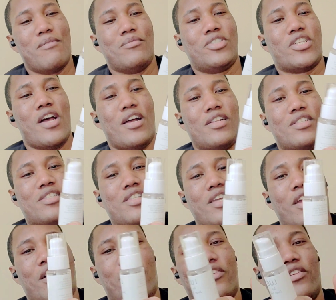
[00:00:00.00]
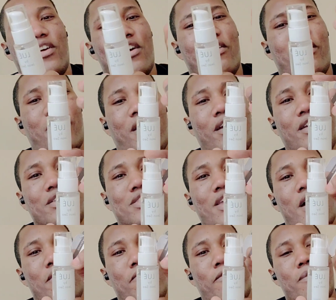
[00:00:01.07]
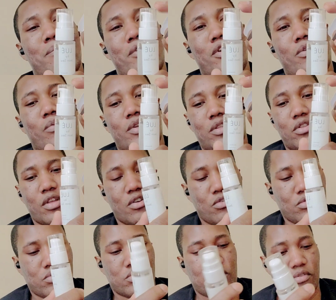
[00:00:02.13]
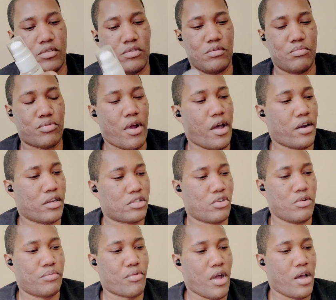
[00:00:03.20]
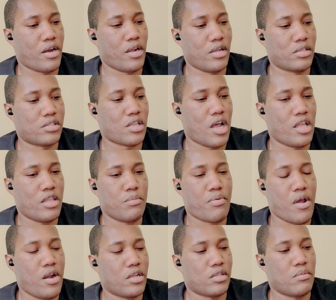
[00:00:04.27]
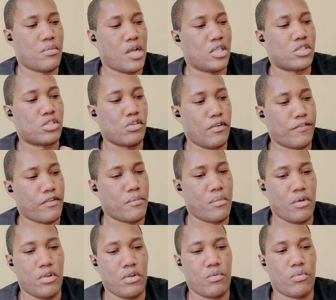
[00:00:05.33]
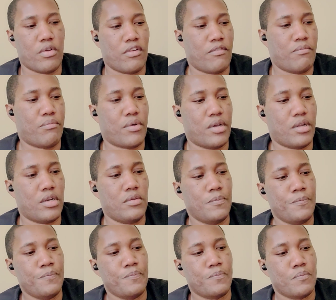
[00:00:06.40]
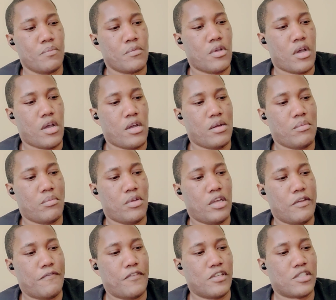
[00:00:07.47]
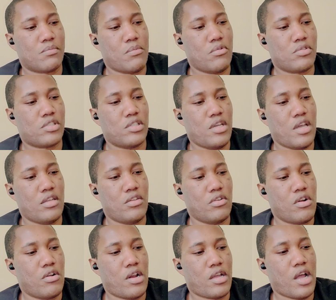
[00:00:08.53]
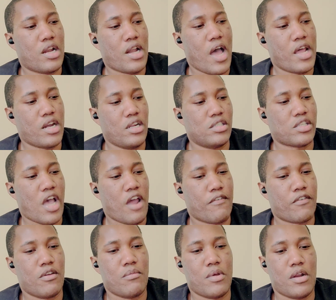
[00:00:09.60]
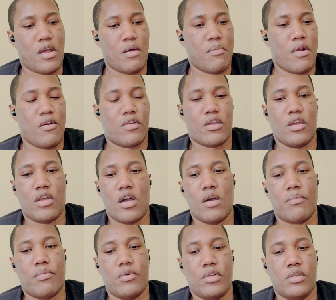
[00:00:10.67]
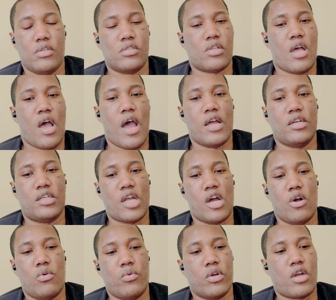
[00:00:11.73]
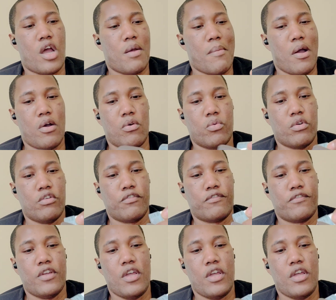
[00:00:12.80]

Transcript: John Field. Okay, so I'm familiar with those few products. The other products I'm not too familiar with, but if it's mostly, you know, like a lot of these African American companies, I doubt will come out with